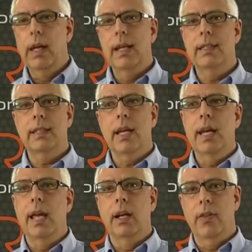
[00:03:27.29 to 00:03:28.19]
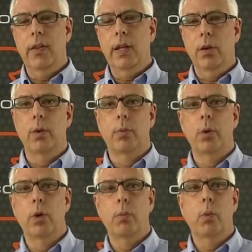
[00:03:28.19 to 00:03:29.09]
Let's say in a theater
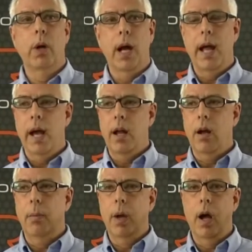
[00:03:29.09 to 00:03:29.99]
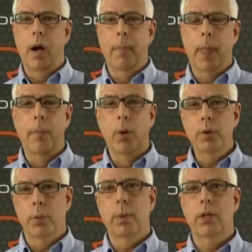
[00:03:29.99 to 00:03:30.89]
room where I had a
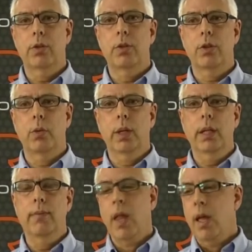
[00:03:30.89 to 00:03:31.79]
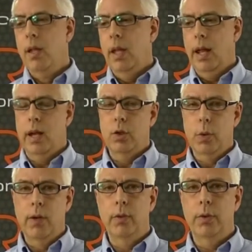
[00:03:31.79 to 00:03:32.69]
motion picture screen that had a
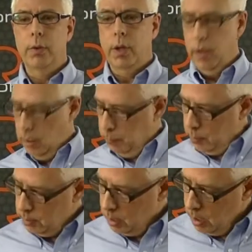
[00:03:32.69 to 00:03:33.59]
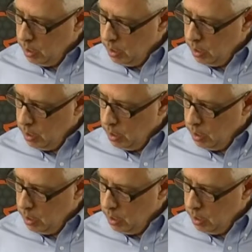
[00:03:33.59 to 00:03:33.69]
12 volt trigger input.